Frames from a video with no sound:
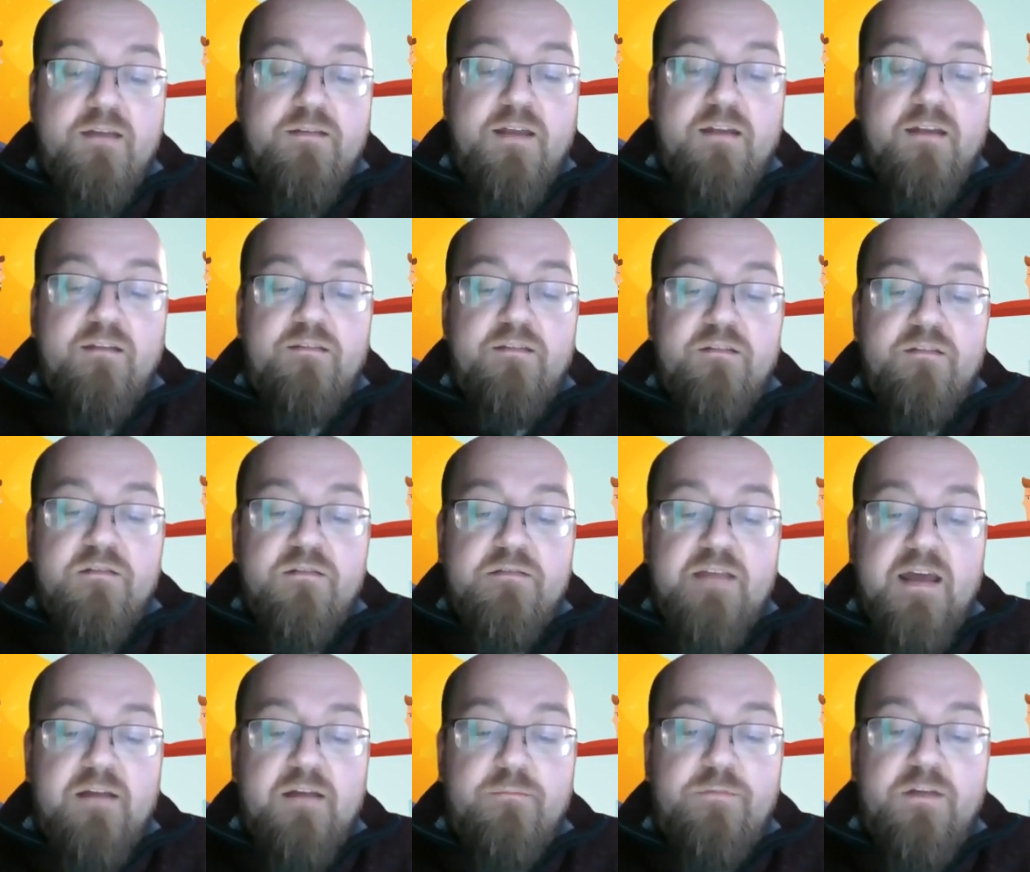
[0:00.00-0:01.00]
tendency to
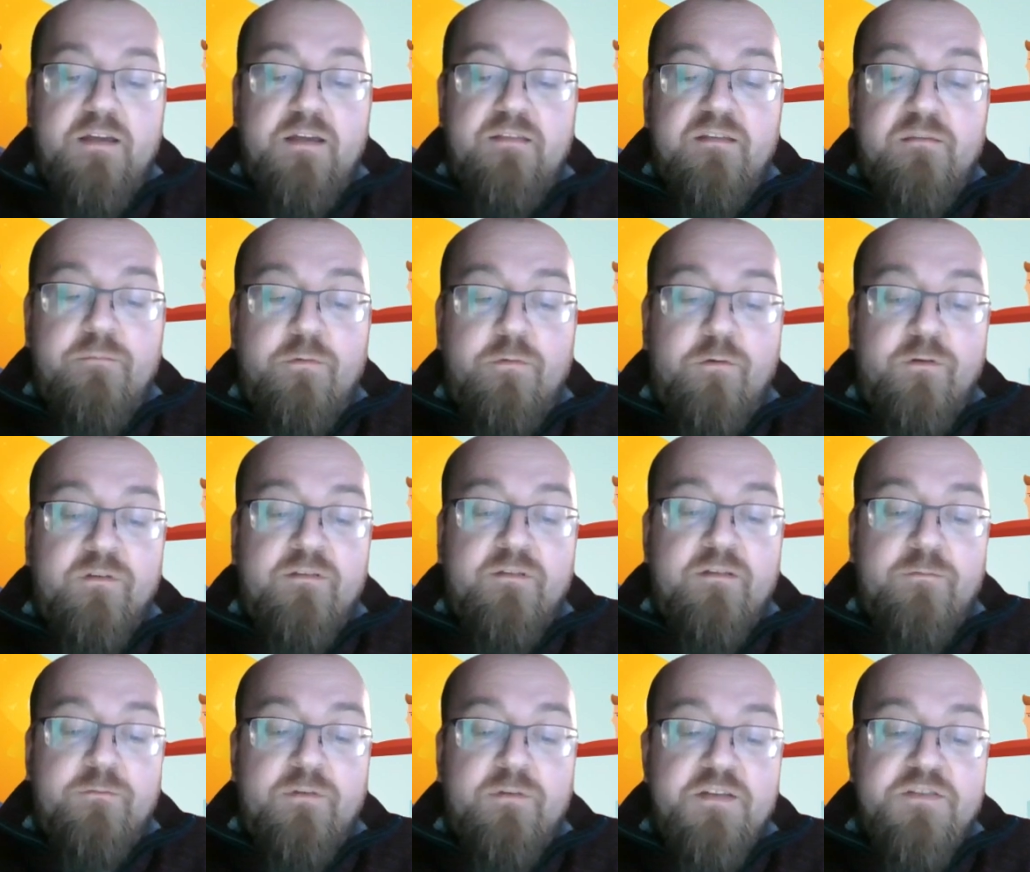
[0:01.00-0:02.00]
downplay the importance
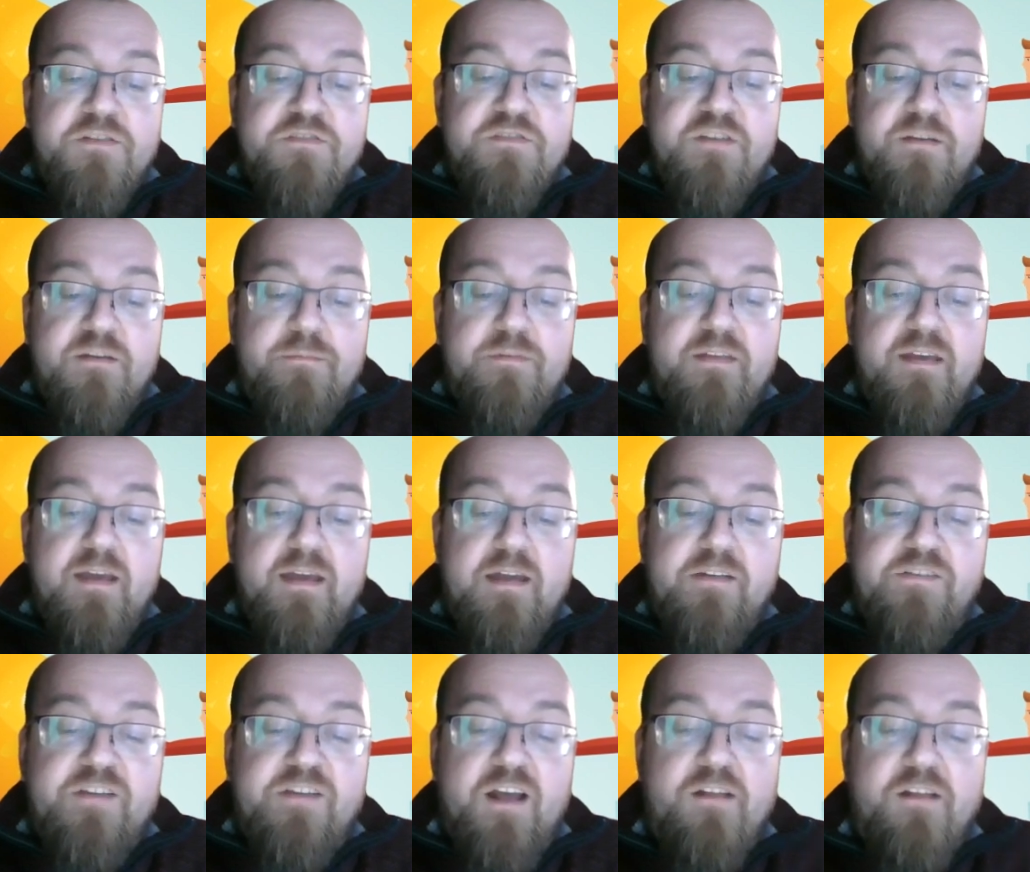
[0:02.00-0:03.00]
of relationships,
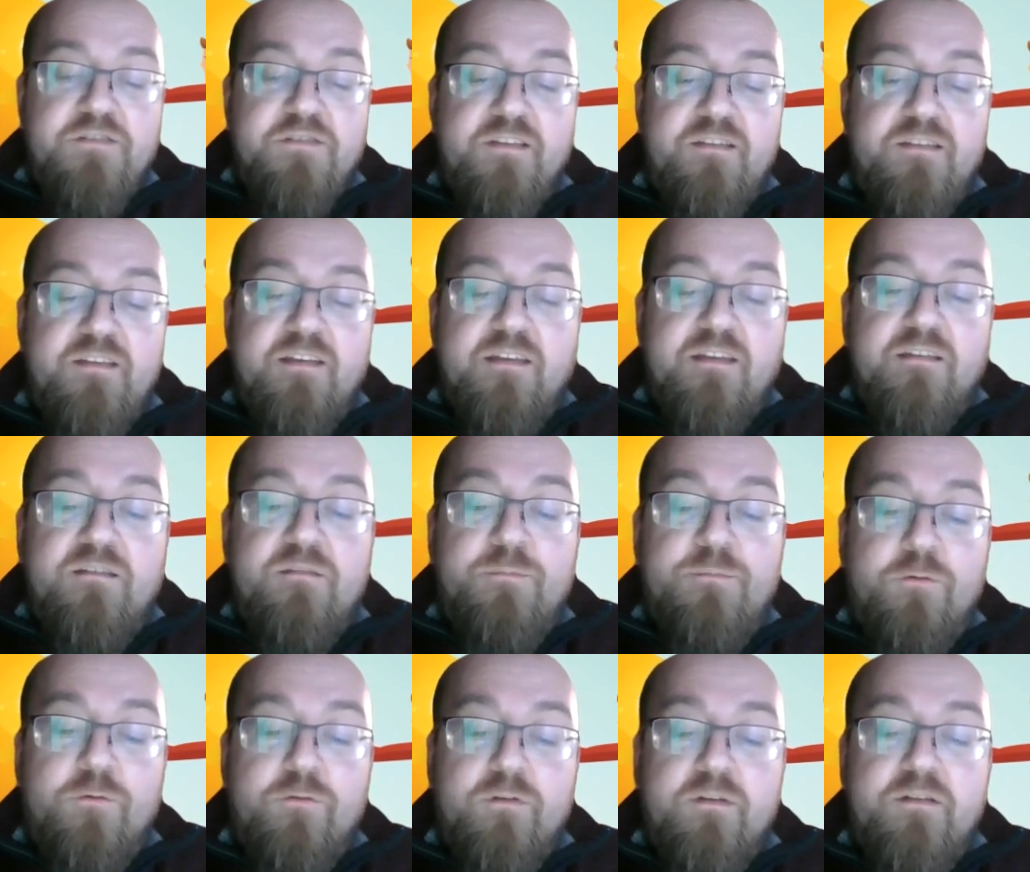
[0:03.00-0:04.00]
and challenge in seeking
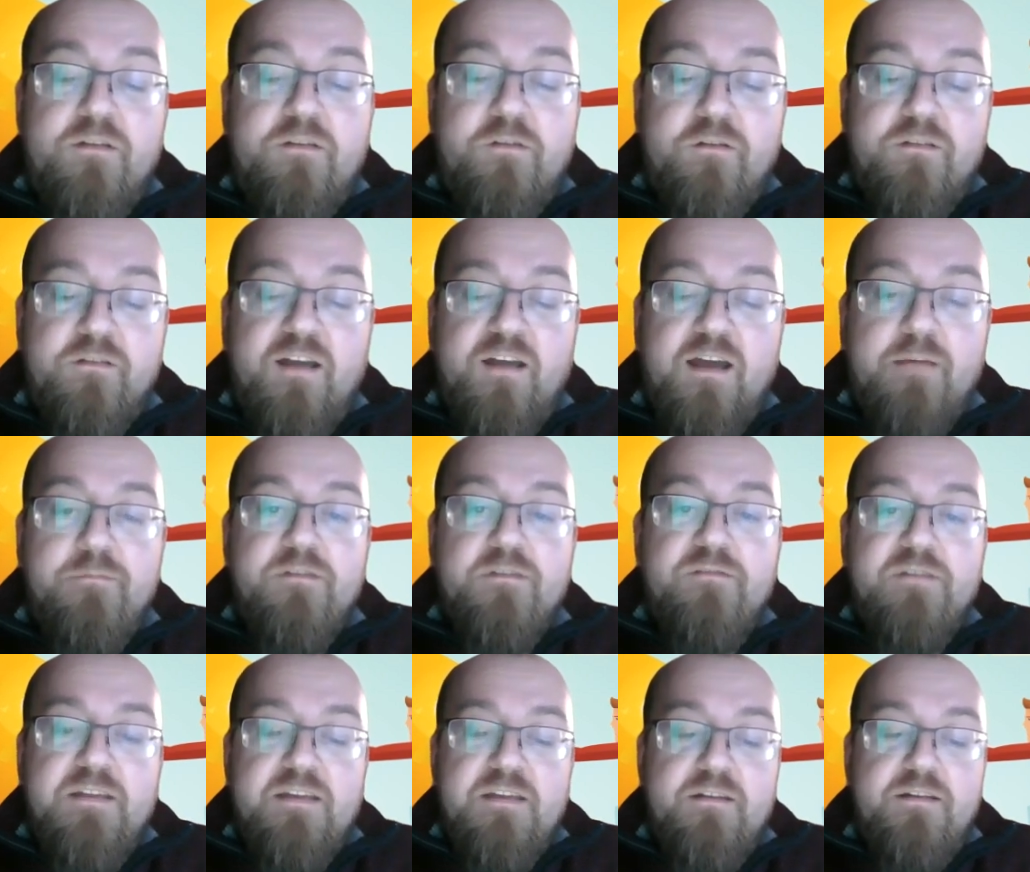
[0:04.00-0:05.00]
support during times
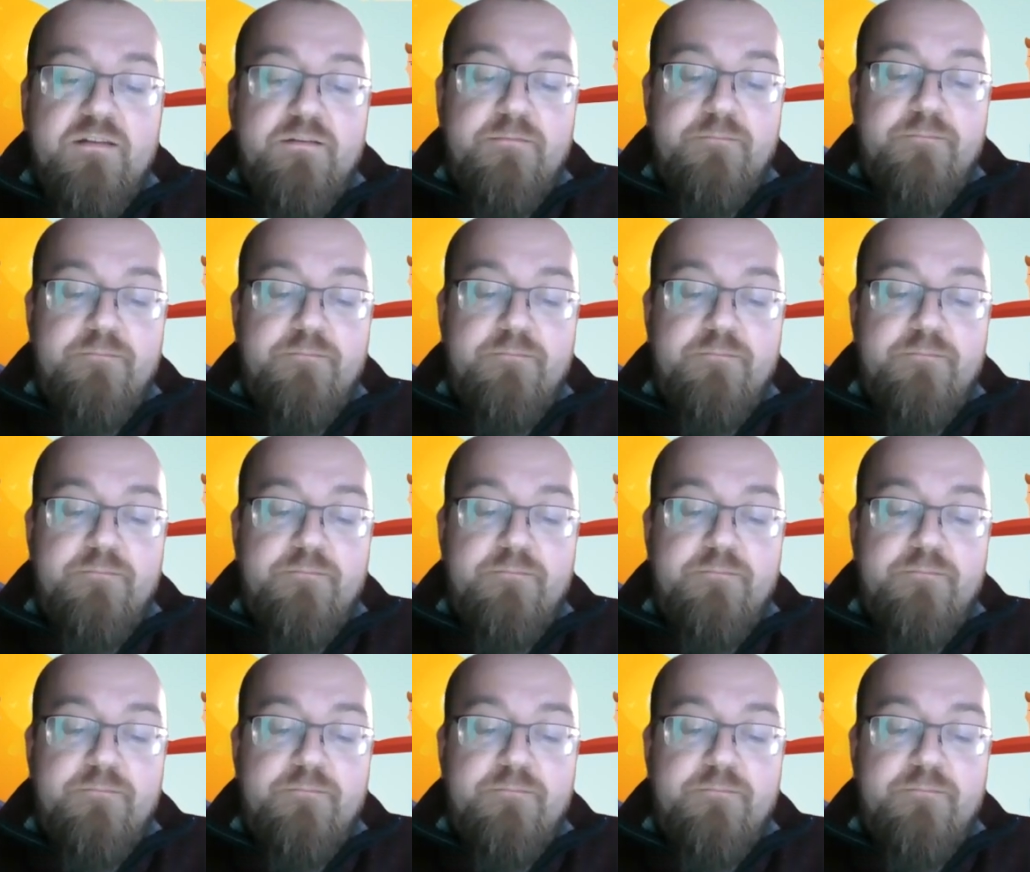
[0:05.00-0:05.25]
of need.